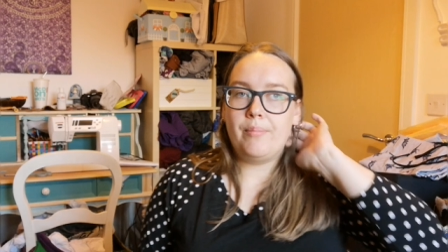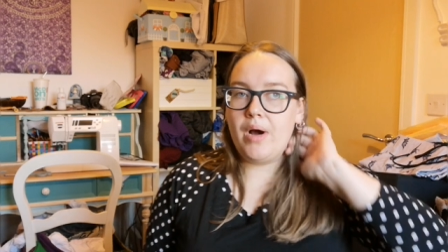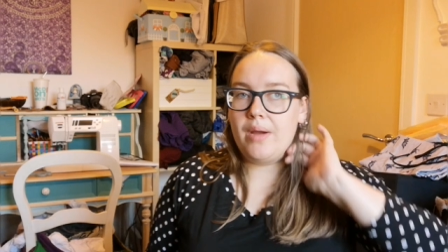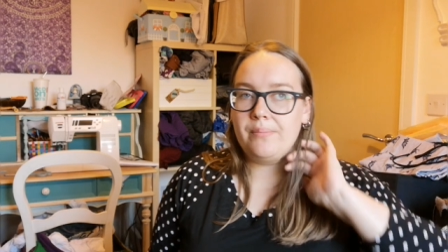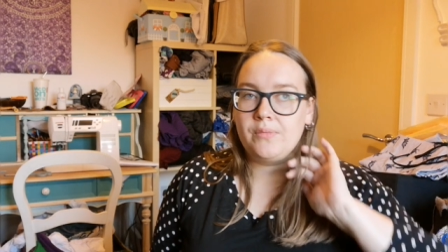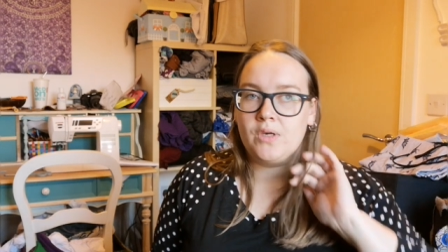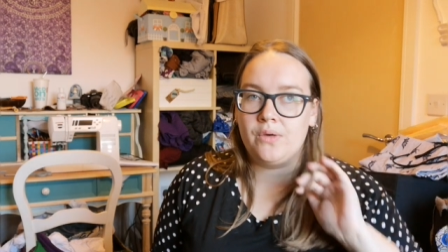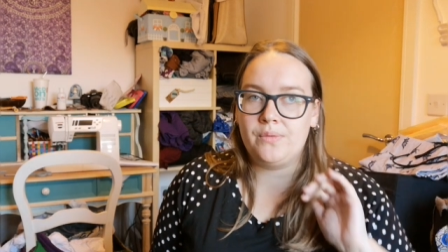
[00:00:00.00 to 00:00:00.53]
but
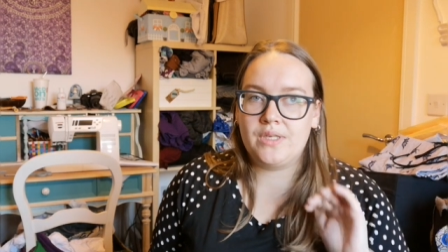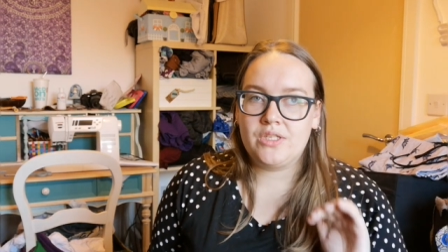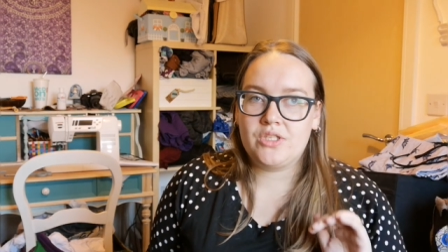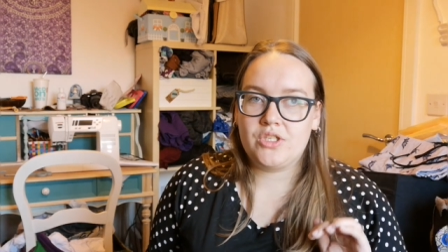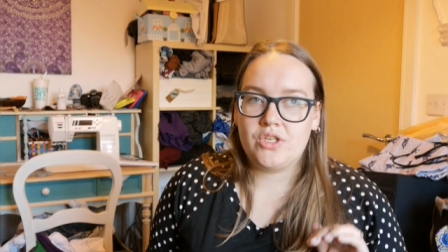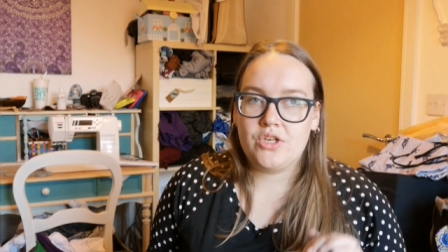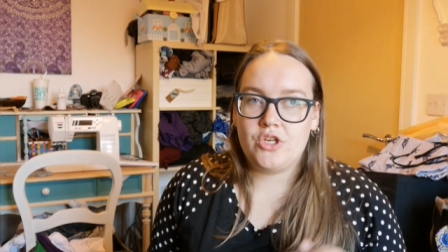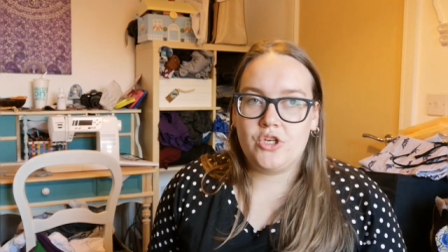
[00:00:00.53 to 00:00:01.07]
I'm going
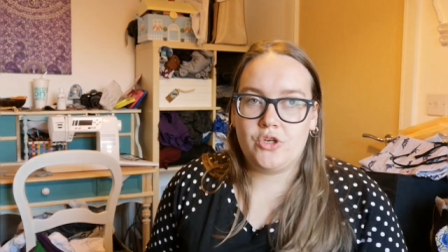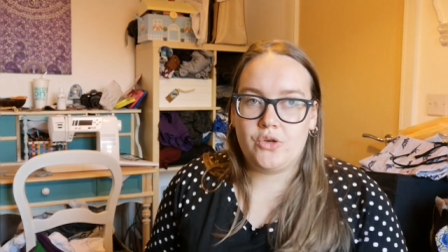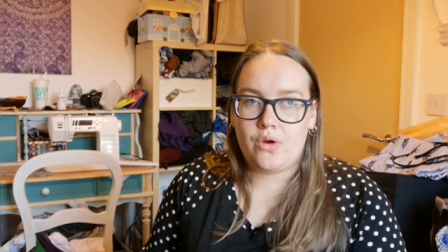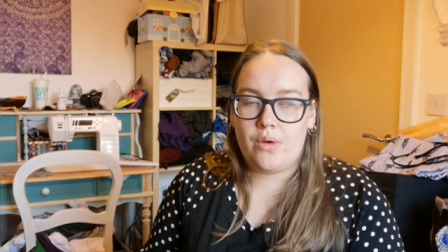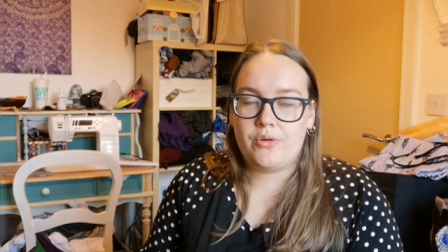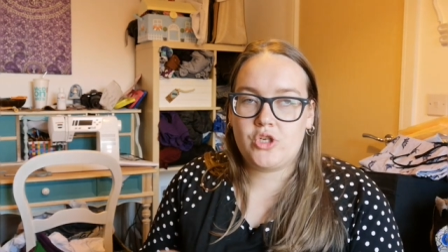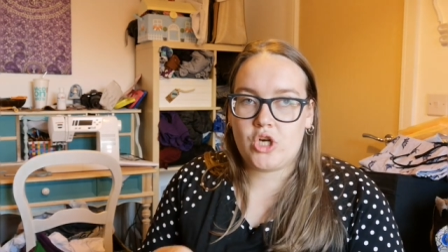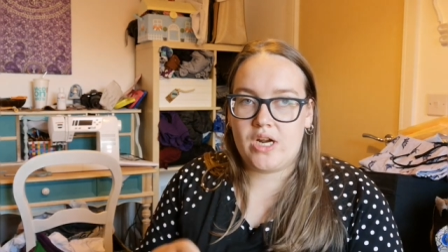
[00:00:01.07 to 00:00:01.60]
to
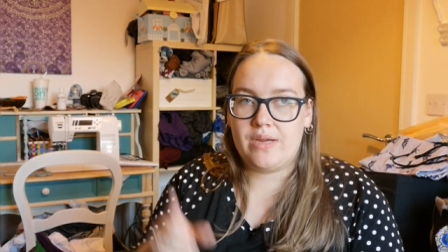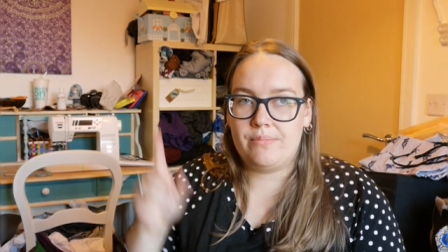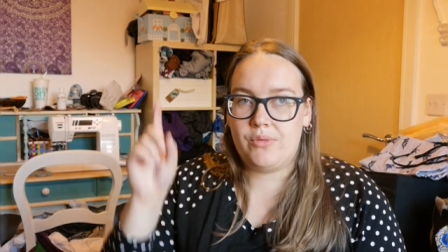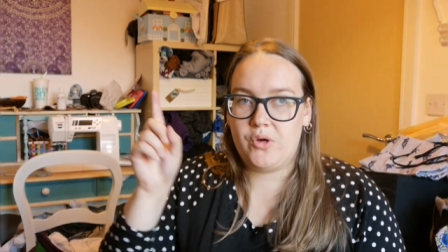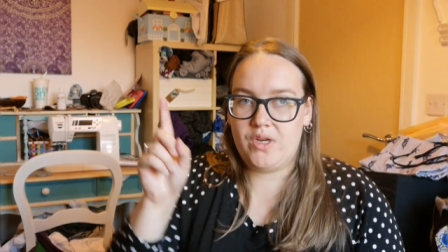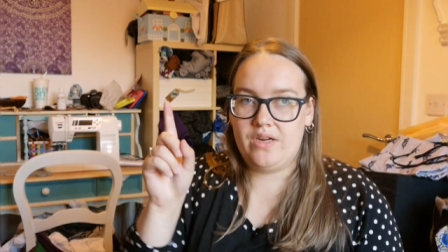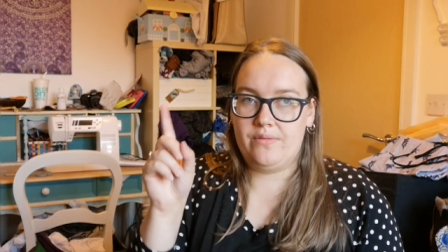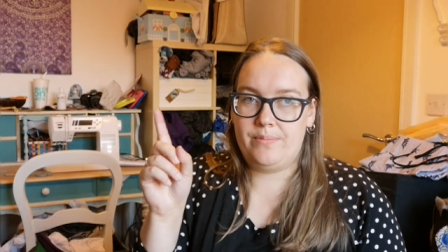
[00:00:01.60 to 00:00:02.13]
try and
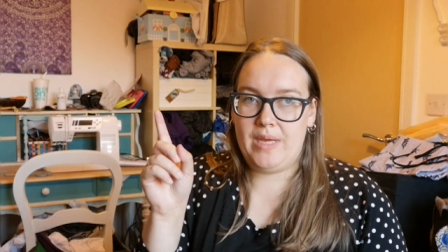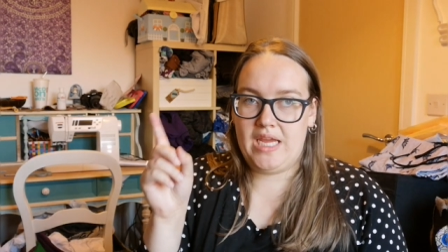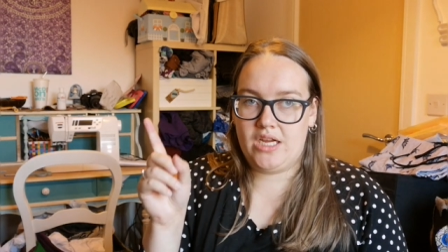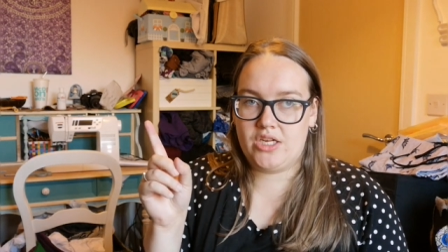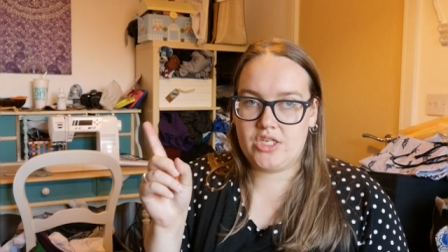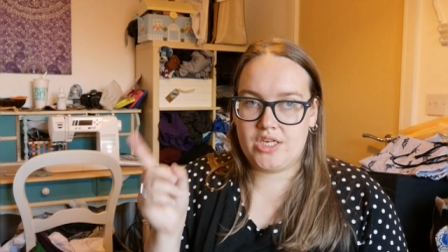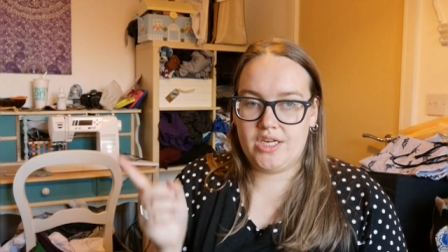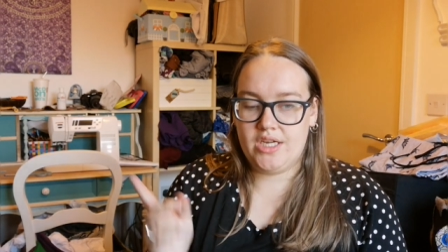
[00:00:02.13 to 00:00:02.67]
put in a
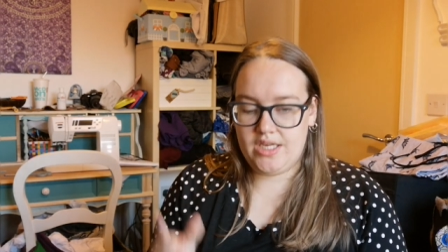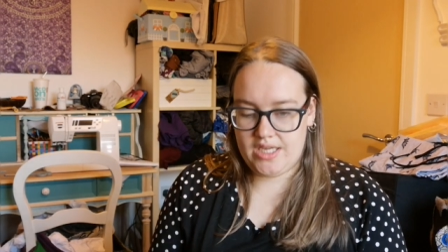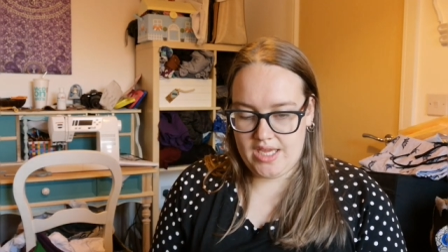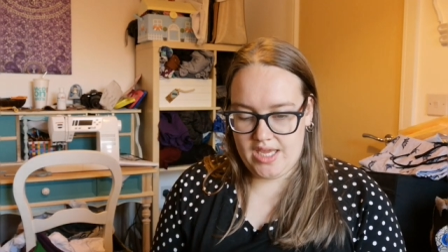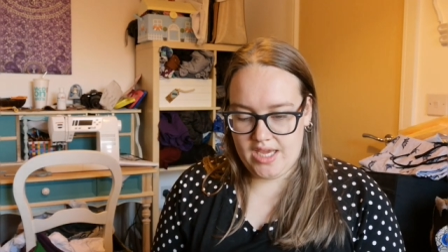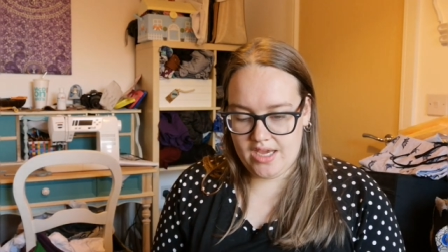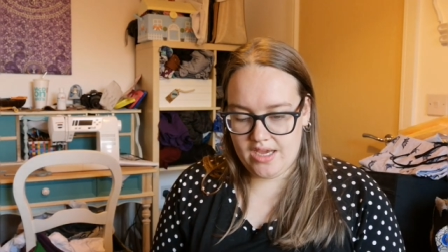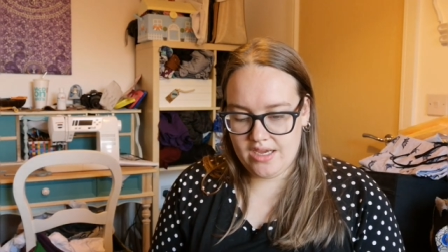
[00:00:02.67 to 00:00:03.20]
picture
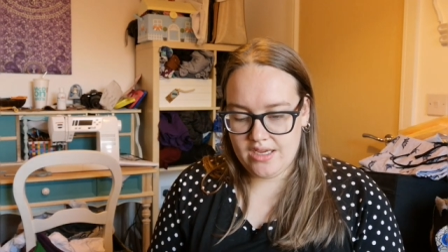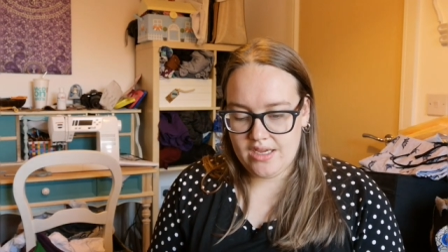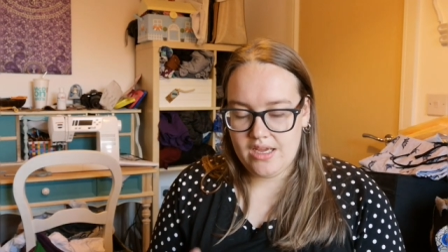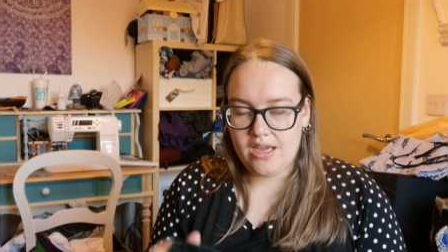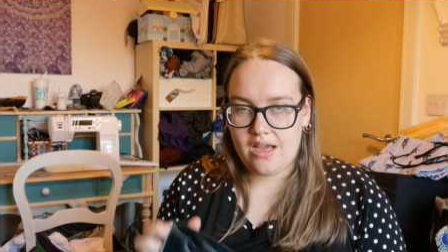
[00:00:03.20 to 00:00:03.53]
here,